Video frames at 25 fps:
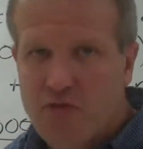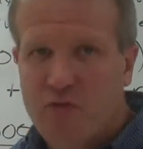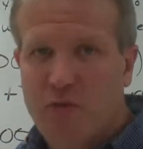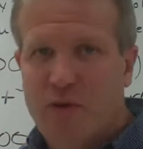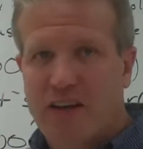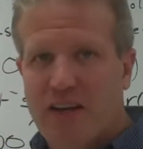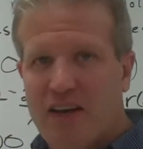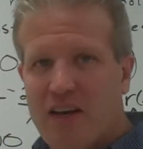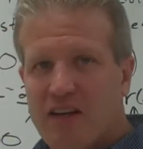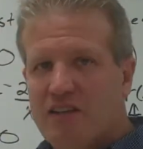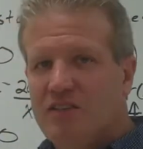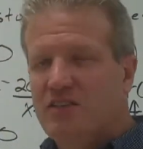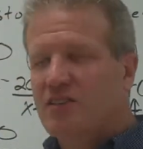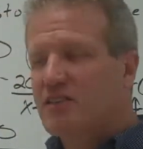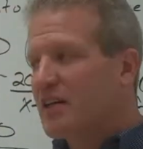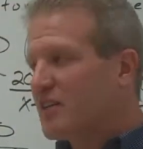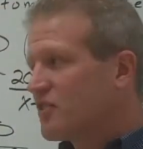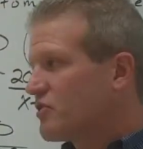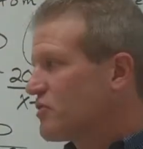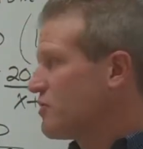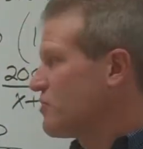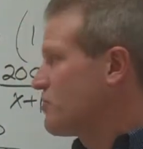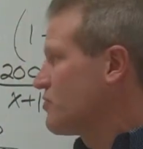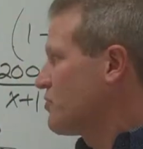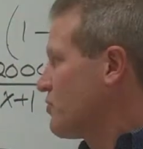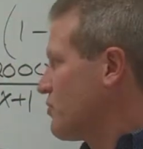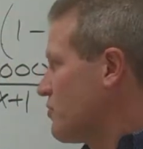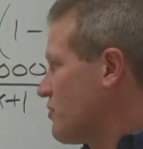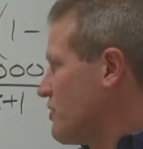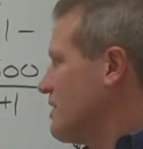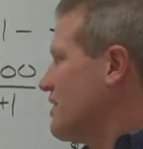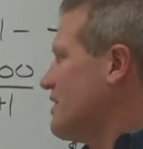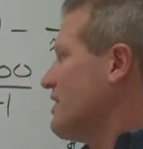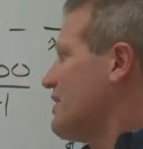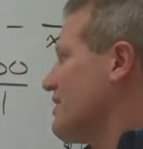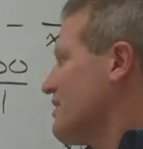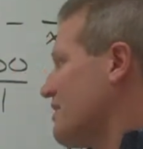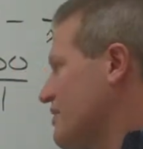when x desks are sold.
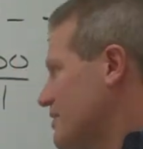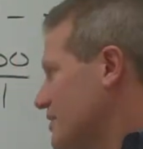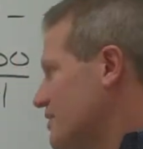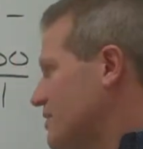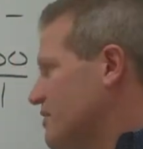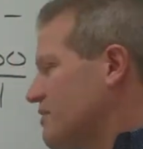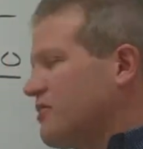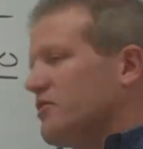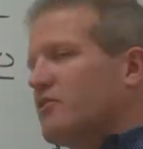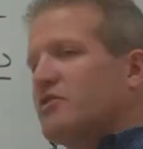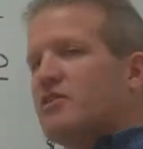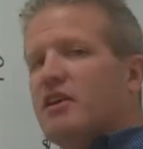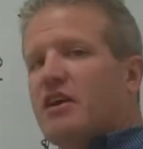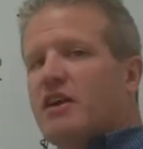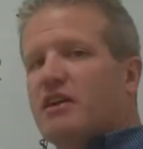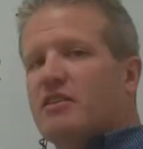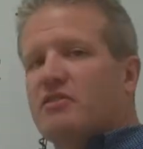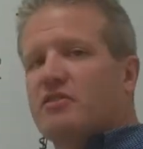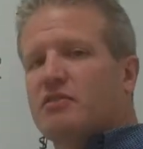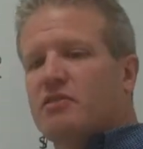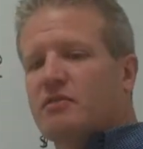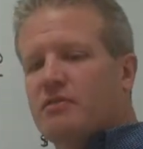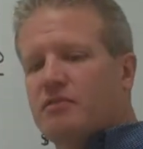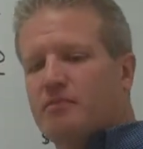This is the answer.